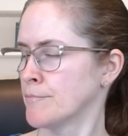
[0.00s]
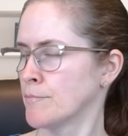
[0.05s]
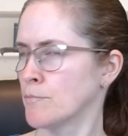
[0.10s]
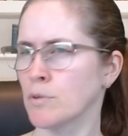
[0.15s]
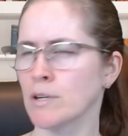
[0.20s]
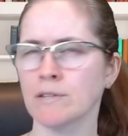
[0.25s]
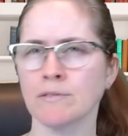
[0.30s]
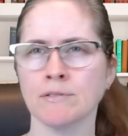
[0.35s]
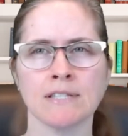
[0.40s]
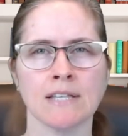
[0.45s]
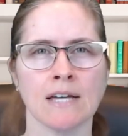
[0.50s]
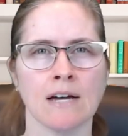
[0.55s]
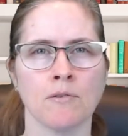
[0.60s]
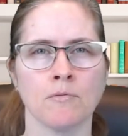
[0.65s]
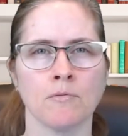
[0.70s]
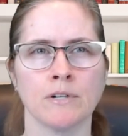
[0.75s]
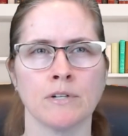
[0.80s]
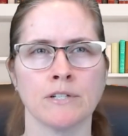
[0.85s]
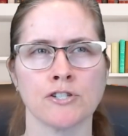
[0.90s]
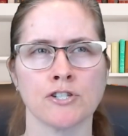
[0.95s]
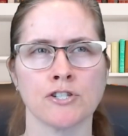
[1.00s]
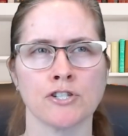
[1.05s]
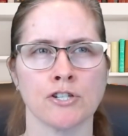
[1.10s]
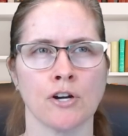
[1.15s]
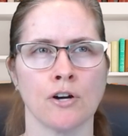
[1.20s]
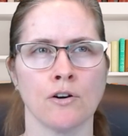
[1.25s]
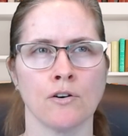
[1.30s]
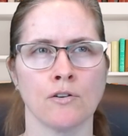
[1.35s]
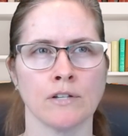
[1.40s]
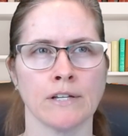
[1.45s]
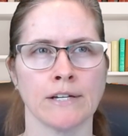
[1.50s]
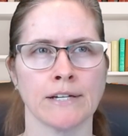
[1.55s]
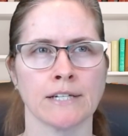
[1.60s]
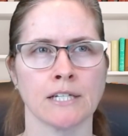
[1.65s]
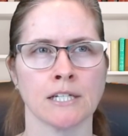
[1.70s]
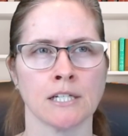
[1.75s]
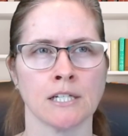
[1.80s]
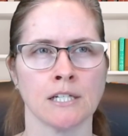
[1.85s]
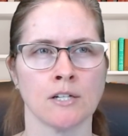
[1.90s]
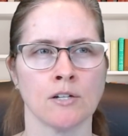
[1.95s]
what was that one show like
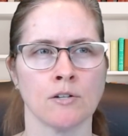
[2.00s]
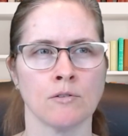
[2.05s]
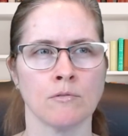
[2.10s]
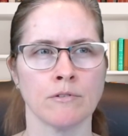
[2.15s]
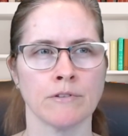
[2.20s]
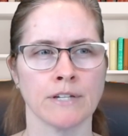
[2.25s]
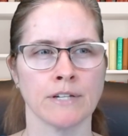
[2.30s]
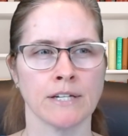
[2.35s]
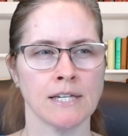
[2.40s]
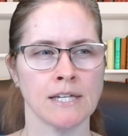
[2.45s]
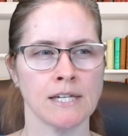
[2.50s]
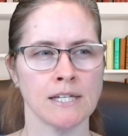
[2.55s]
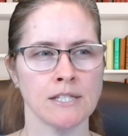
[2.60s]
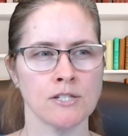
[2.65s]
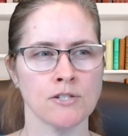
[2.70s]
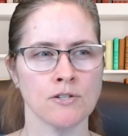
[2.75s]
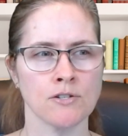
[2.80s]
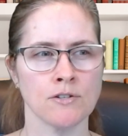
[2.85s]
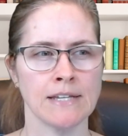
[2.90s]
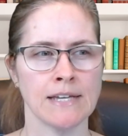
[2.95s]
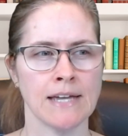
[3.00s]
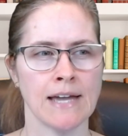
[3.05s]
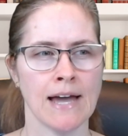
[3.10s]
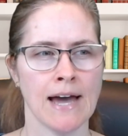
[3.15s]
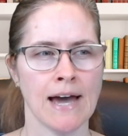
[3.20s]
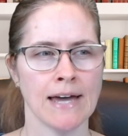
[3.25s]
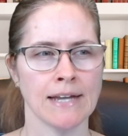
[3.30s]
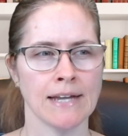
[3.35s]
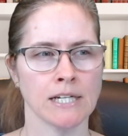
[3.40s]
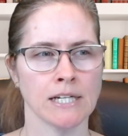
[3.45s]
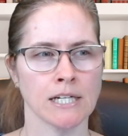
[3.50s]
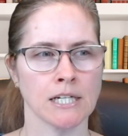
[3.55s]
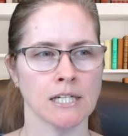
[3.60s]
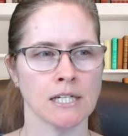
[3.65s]
where the kids are in the attic?